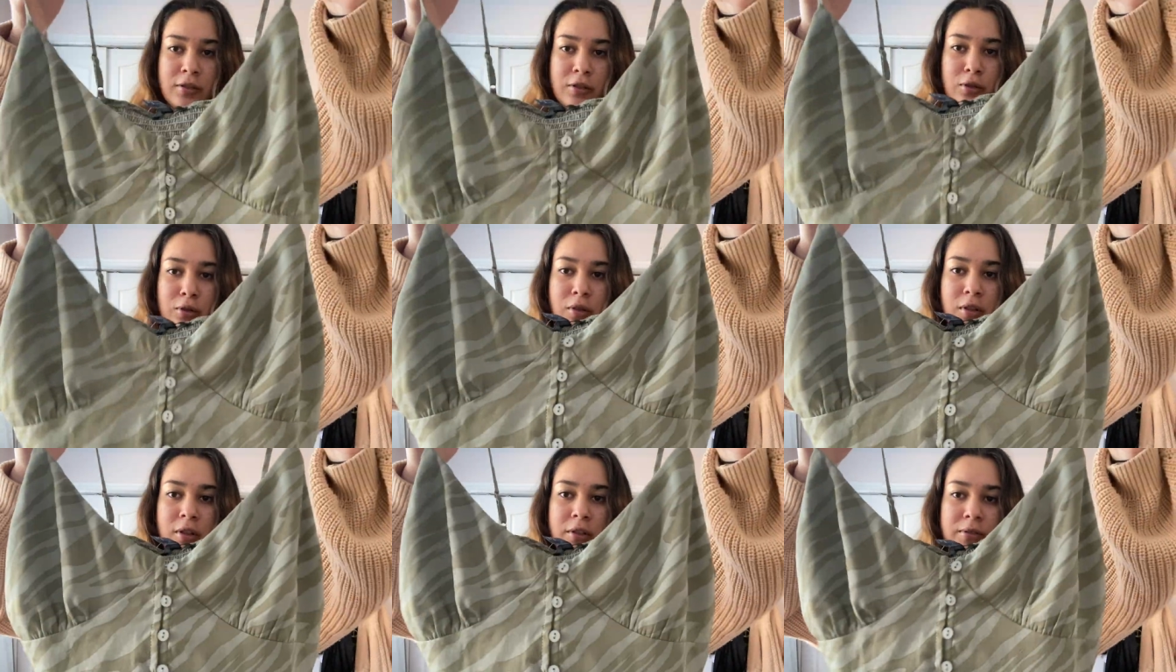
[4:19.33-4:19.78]

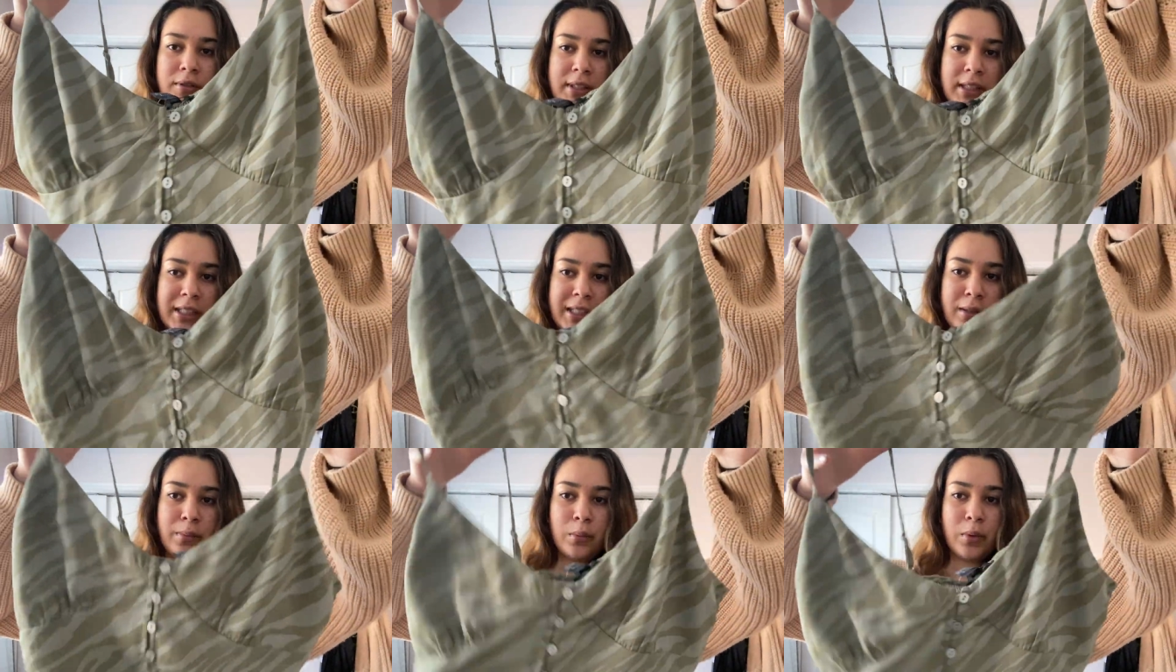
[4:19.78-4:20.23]
sort
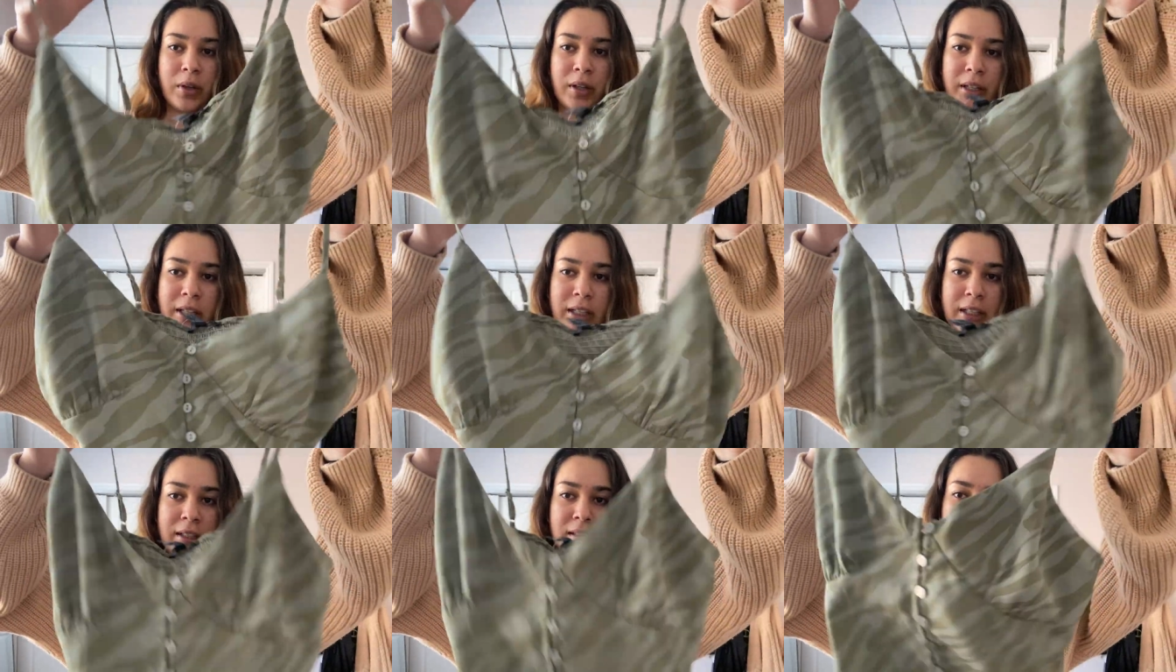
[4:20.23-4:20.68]
of
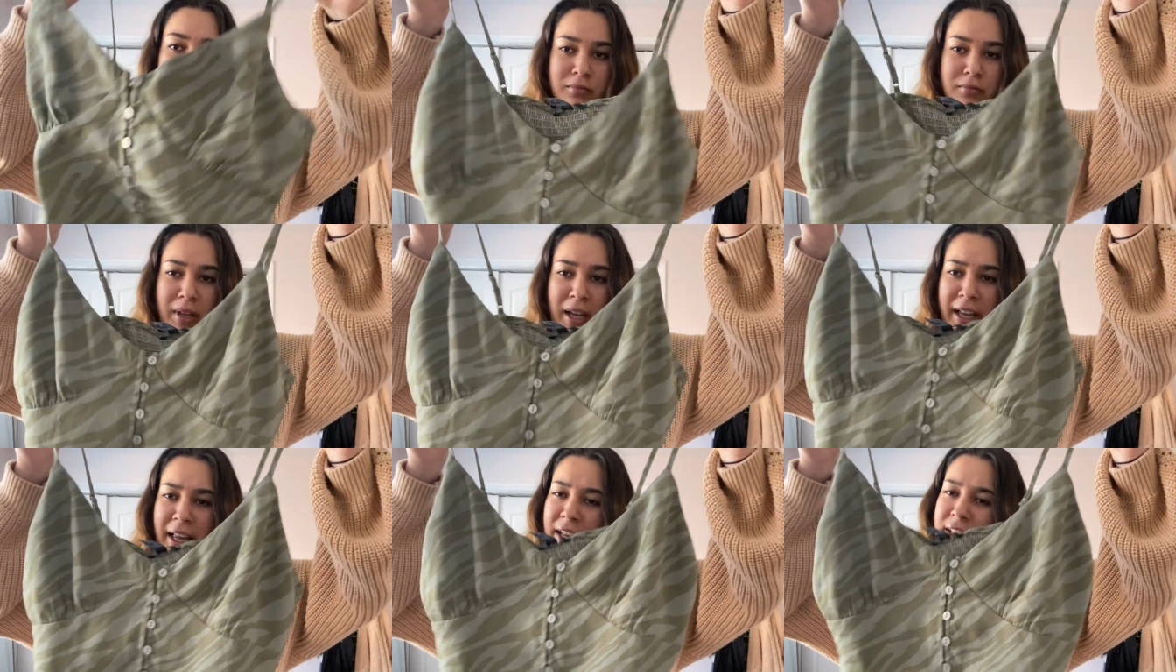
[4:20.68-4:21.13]
zebra-y,
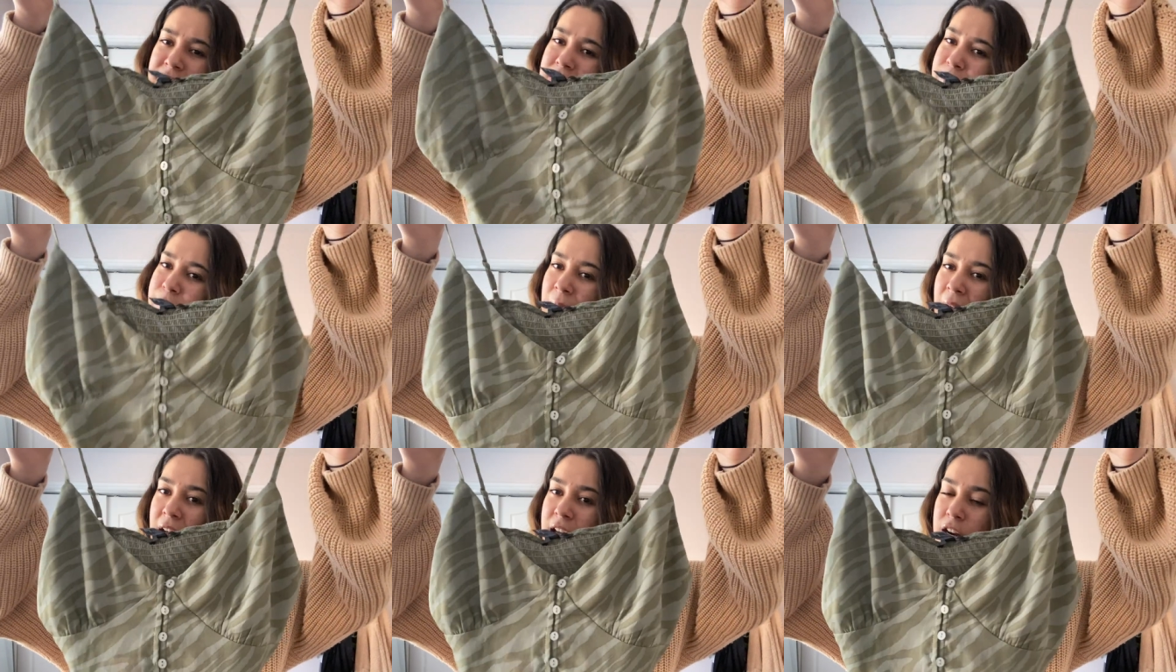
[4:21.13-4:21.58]
I guess,
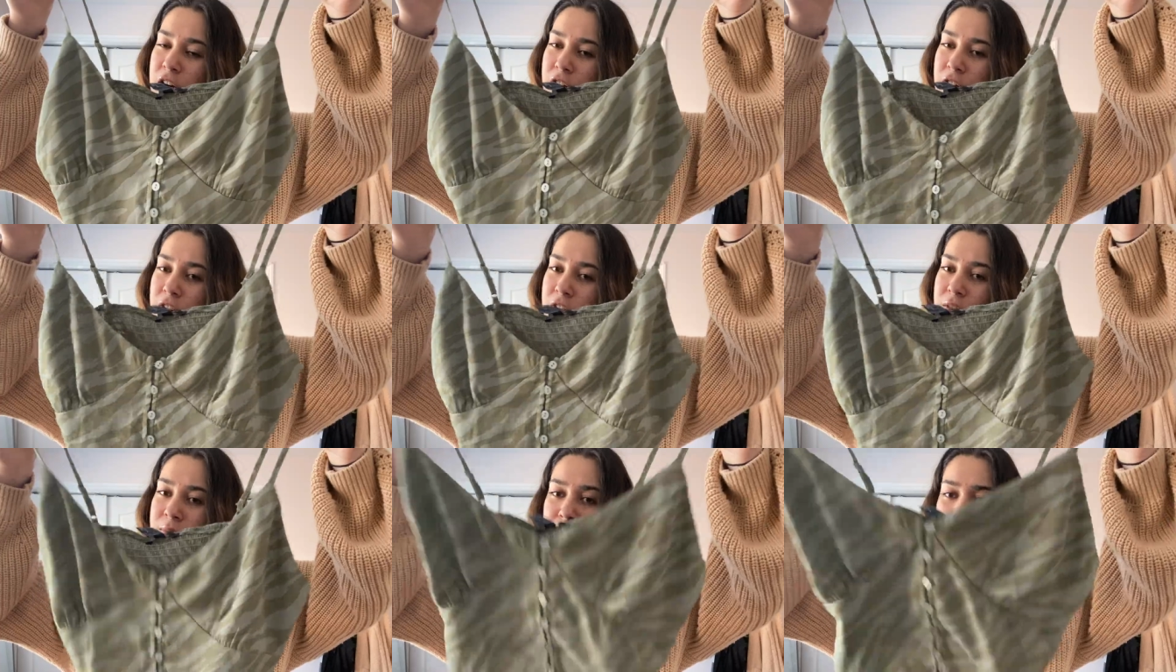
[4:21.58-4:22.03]

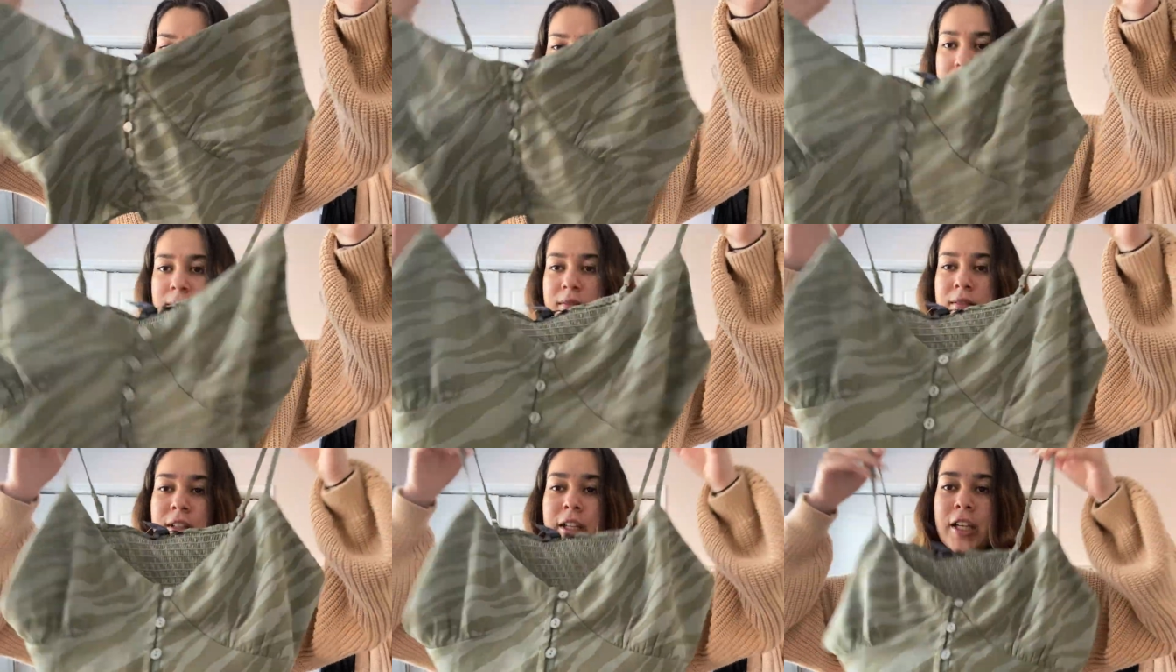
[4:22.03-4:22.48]
pattern, but
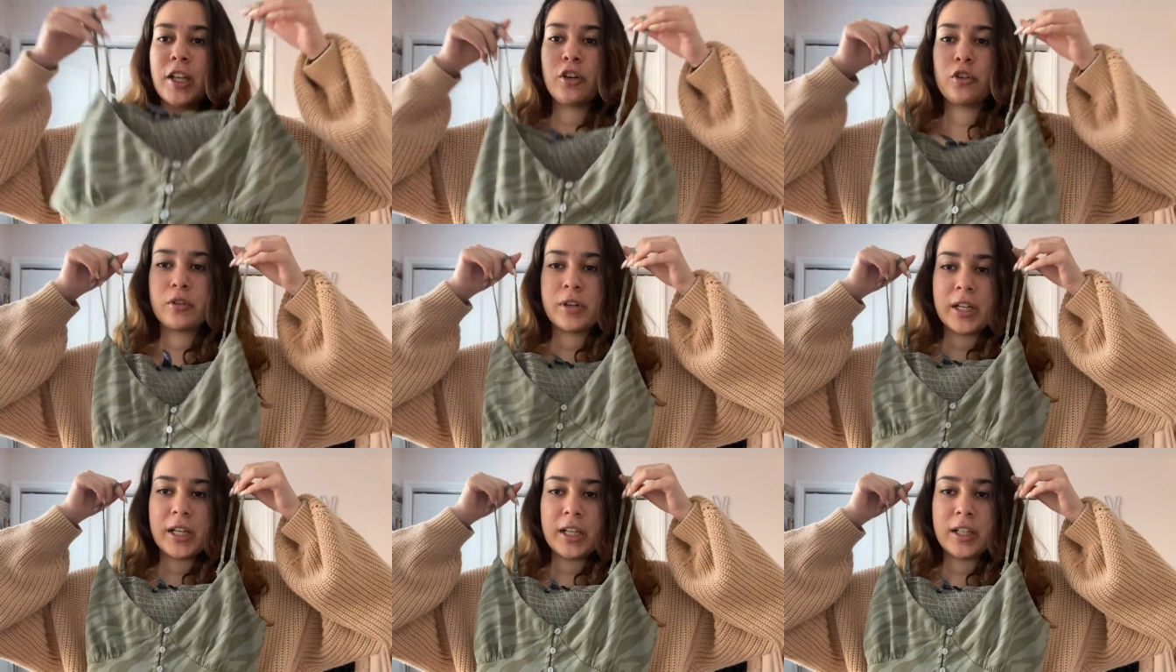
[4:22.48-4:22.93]
in
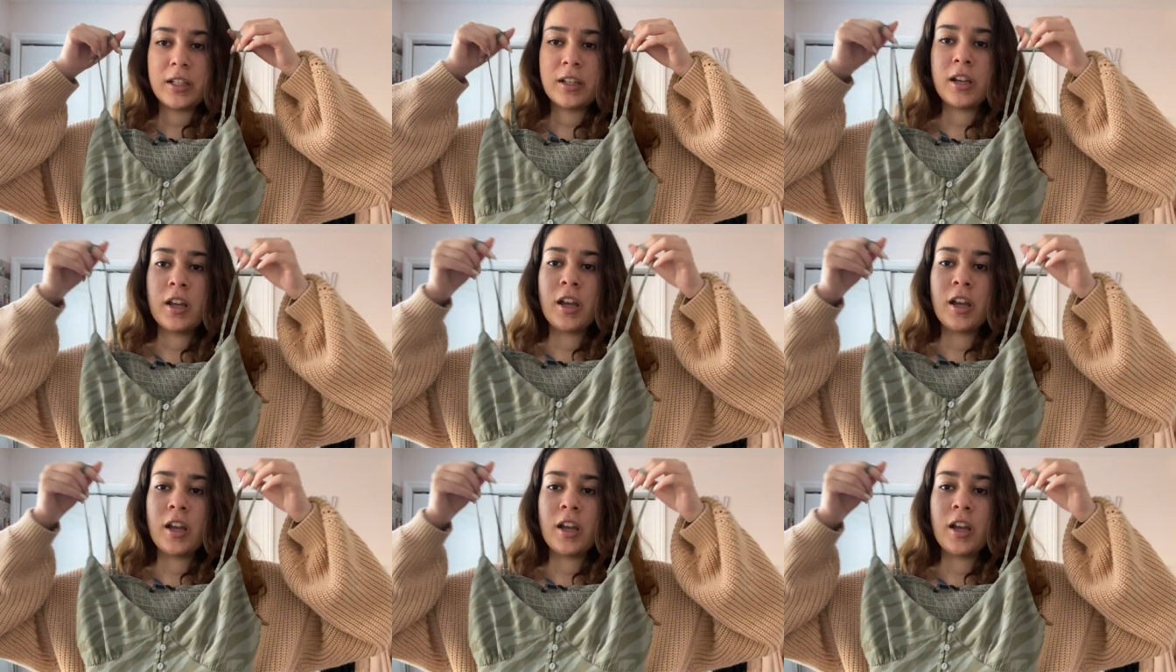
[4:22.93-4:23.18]
green.